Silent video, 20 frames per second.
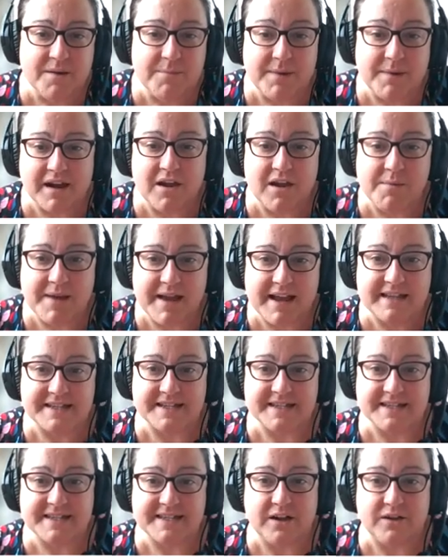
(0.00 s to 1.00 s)
Myeloma is
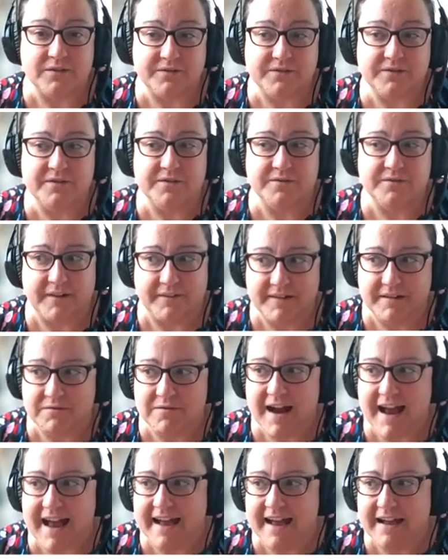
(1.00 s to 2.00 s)
itself very
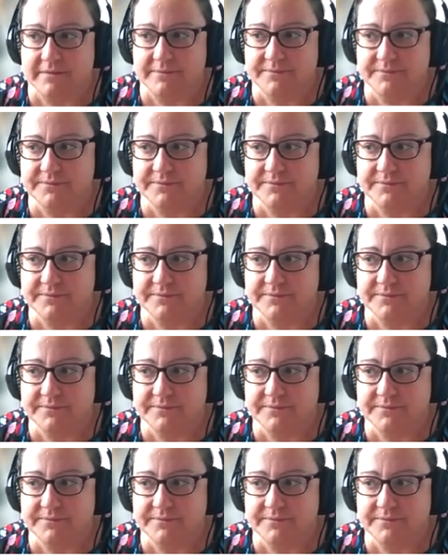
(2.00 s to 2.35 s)
rare.